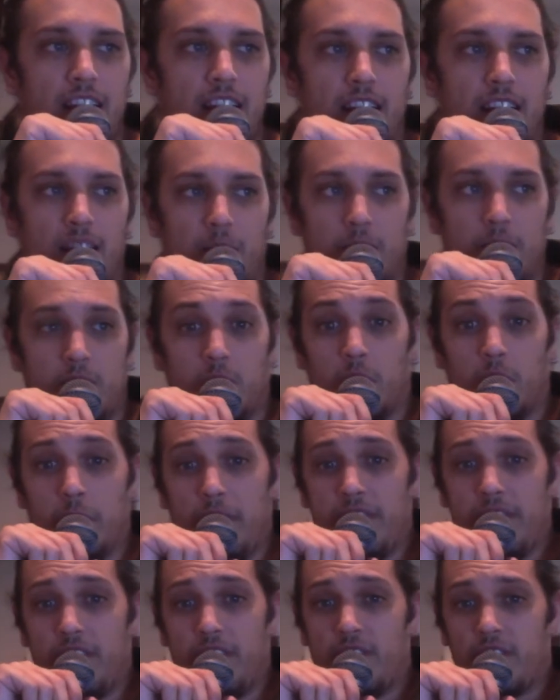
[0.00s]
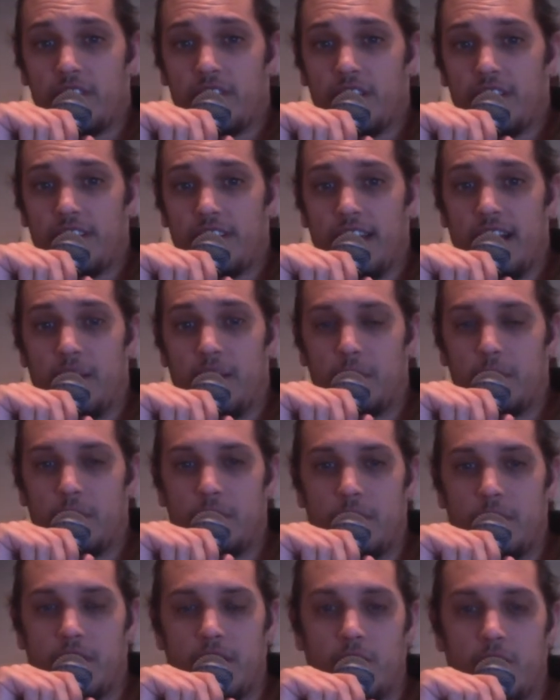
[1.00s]
It's one of my favorites on the album.
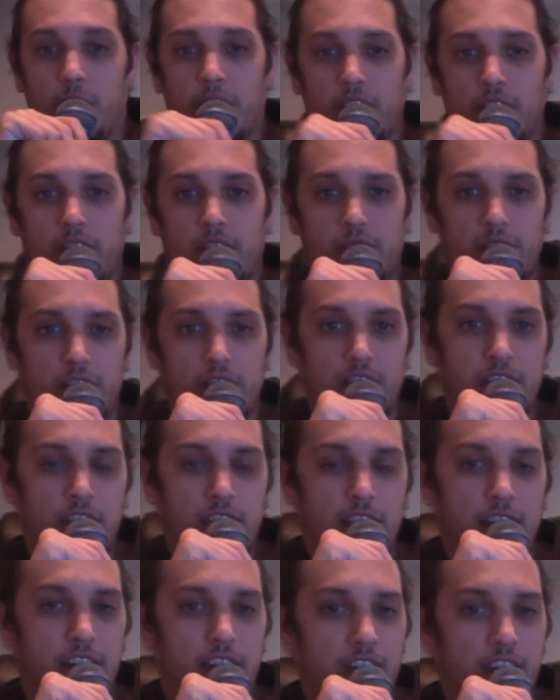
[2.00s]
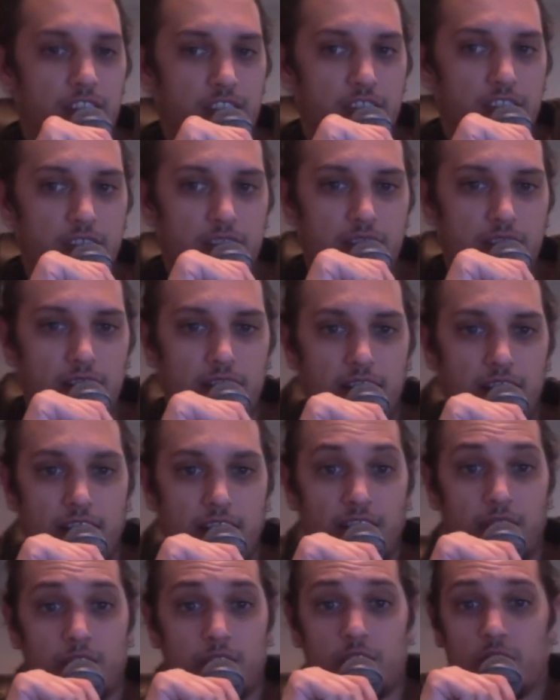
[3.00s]
I really love the energy. I
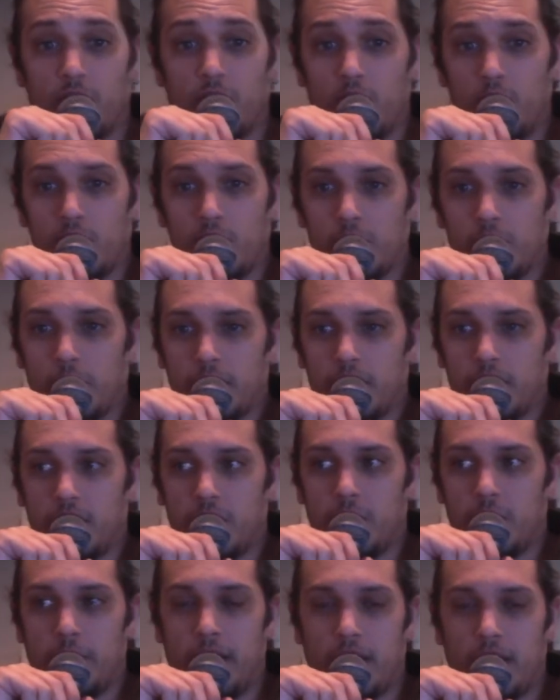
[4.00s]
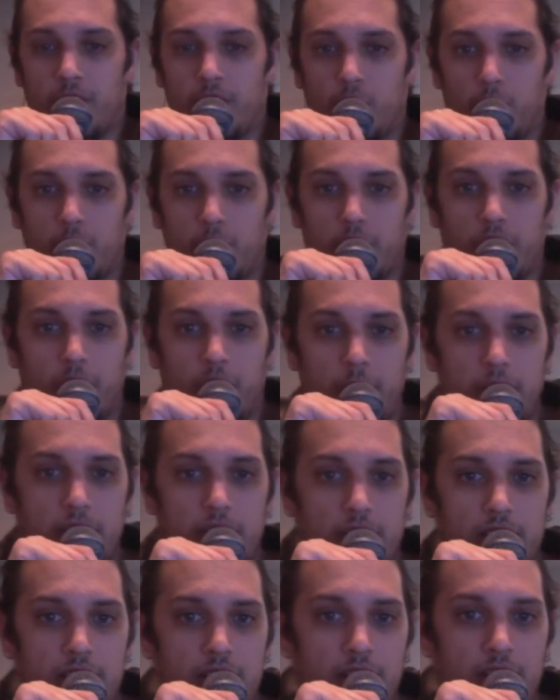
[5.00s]
love the solo, especially going back and forth with
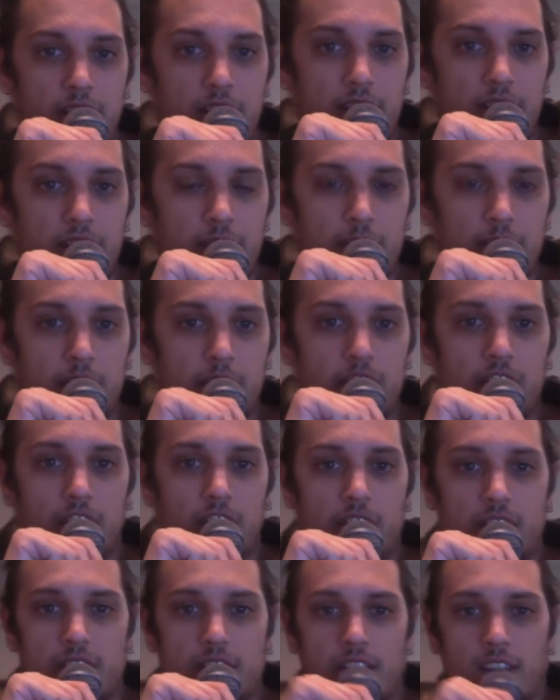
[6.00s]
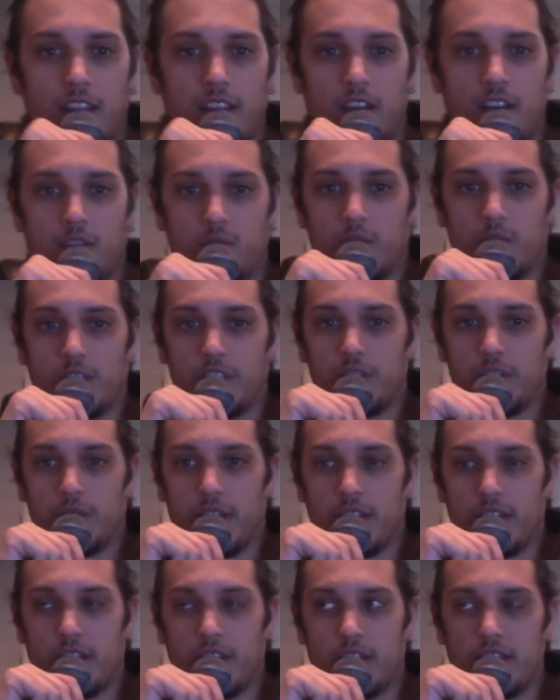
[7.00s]
harmonies. Some of the guitarists I love really do that,
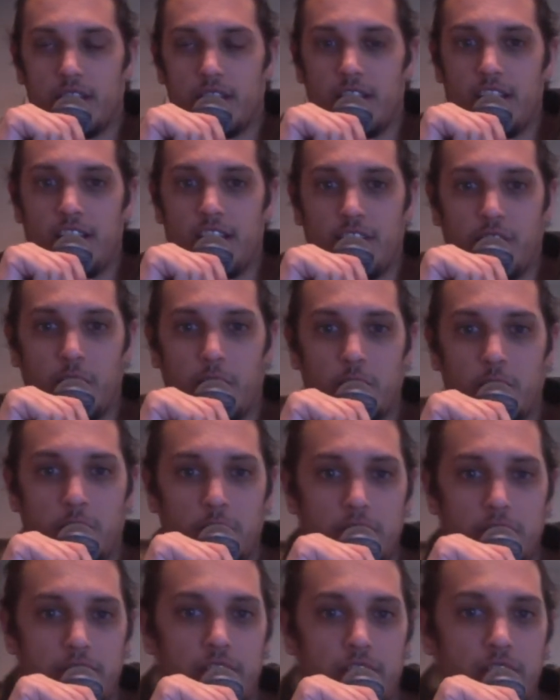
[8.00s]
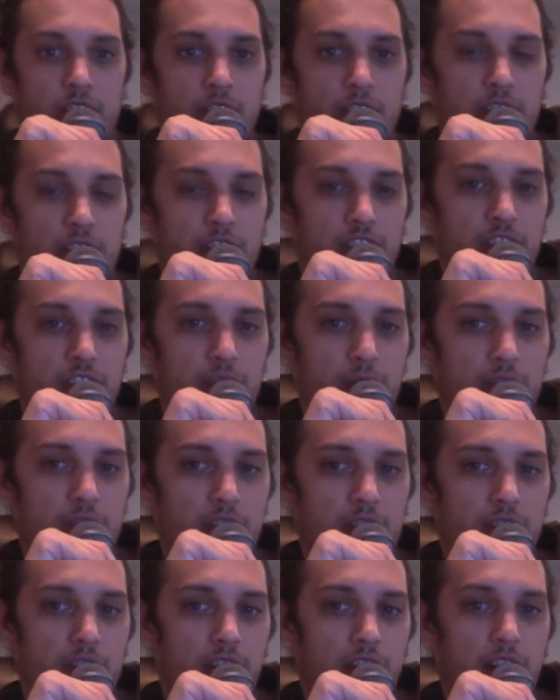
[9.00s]
and I thought it was a really fun thing to do,
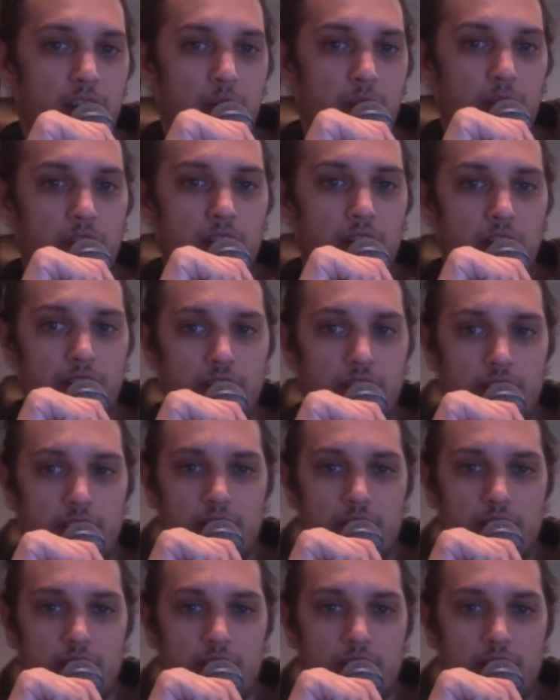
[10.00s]
and really loved it.